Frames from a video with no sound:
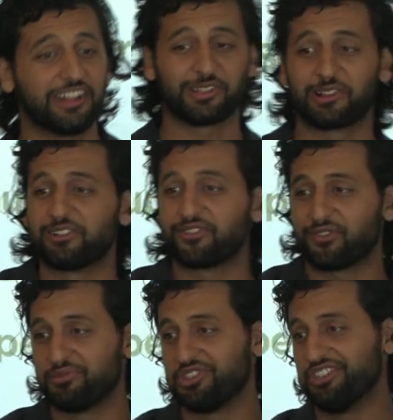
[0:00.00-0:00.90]
and learned
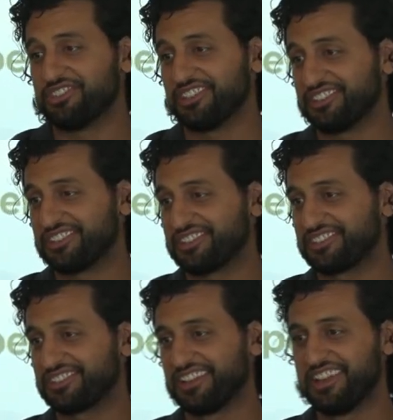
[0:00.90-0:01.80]
from
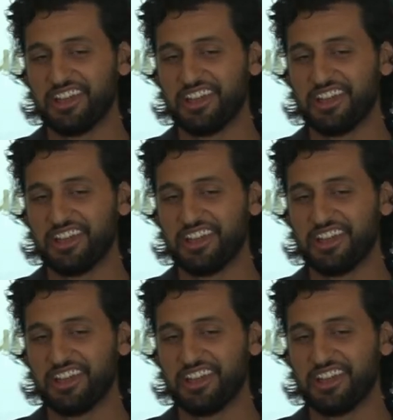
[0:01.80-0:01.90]
Jesus.